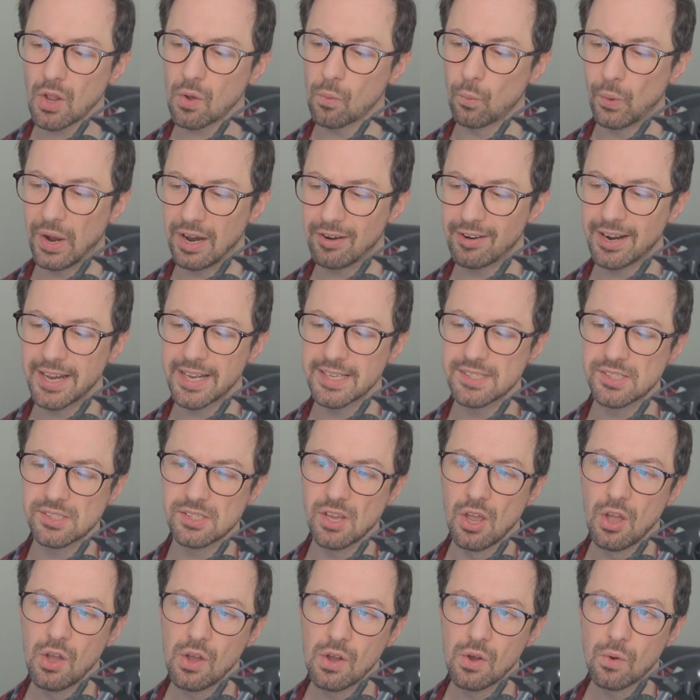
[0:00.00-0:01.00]

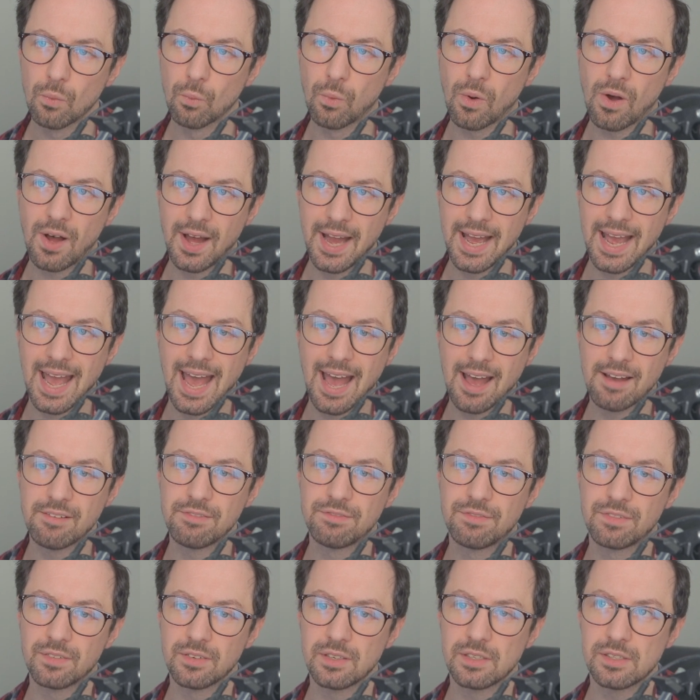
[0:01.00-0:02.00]
Whereas what I
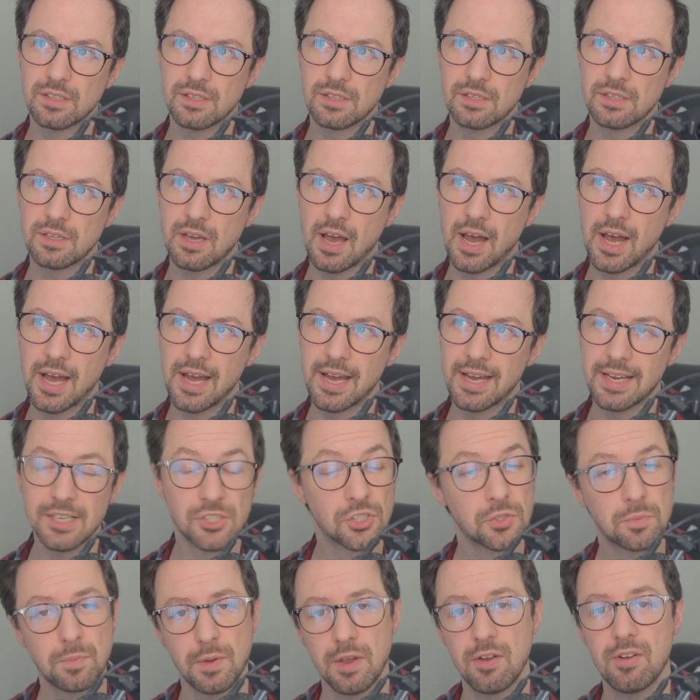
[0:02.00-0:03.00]
have
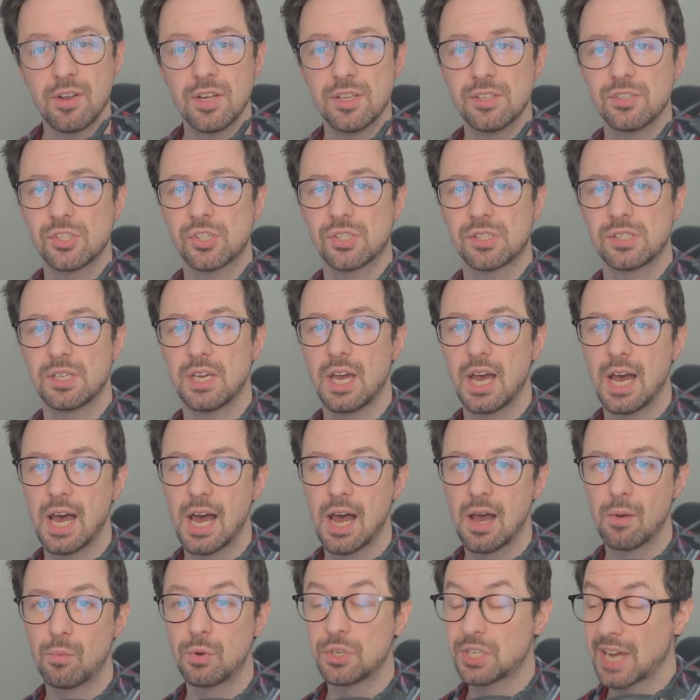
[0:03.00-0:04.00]
experienced,
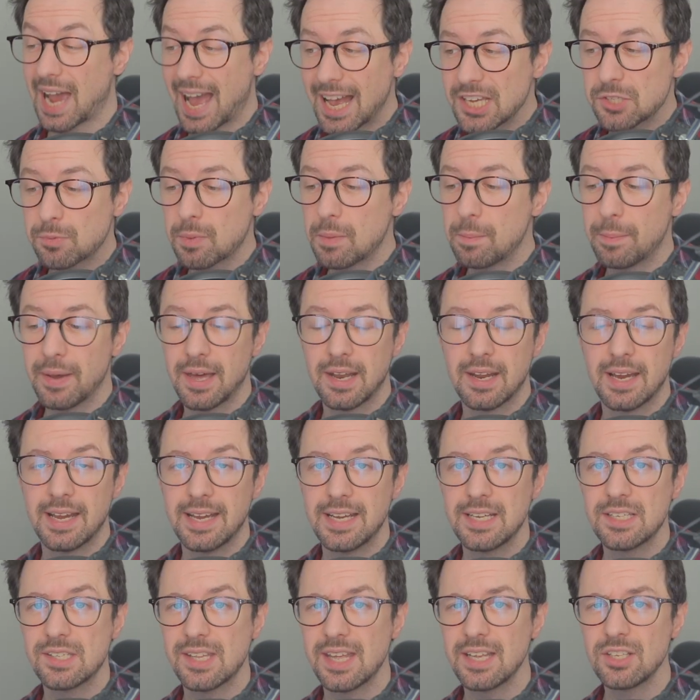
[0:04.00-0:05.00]
which has been
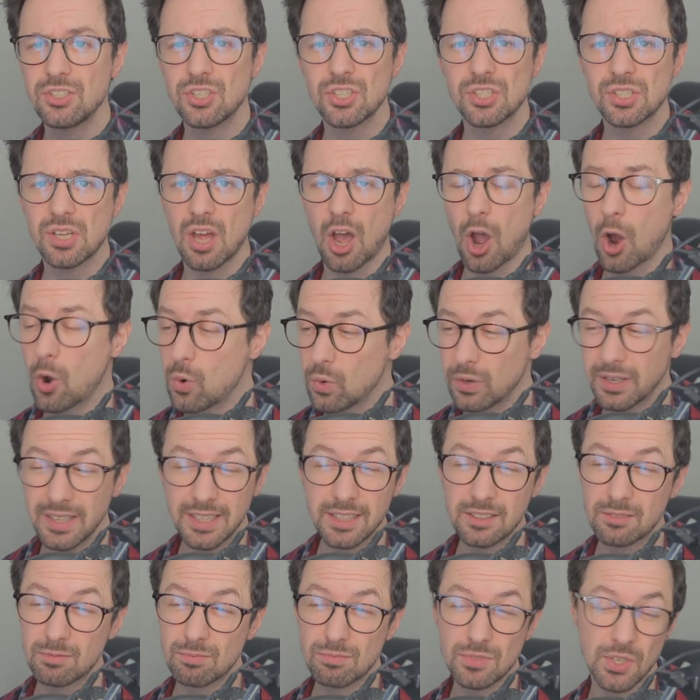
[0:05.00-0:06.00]
better, is then just
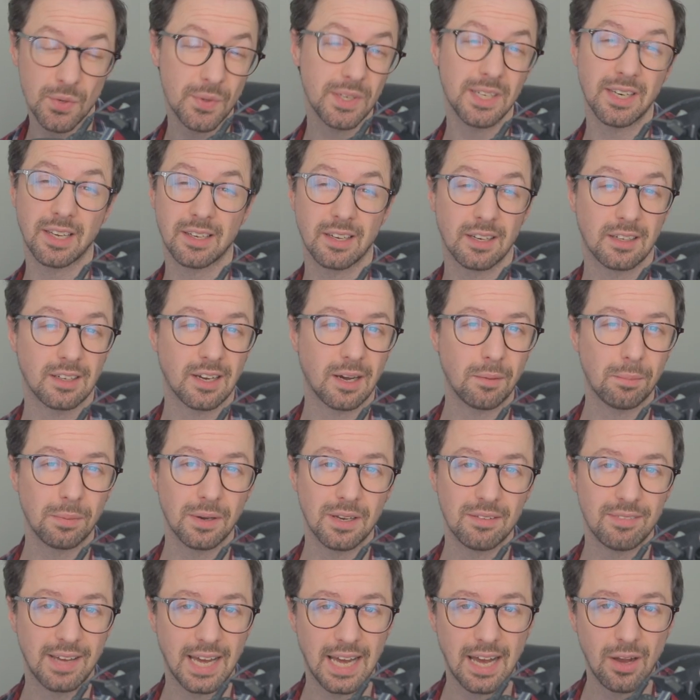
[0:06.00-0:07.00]
only doing like a
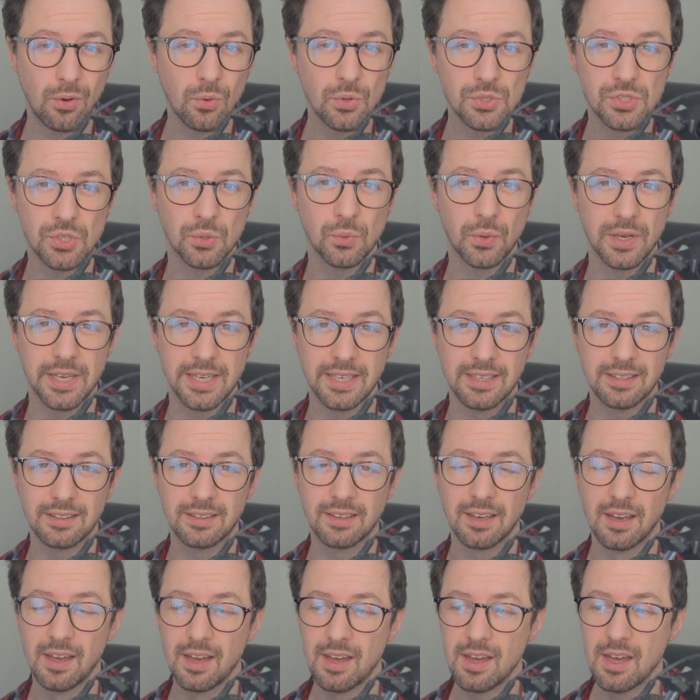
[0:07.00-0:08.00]
couple of hours a week,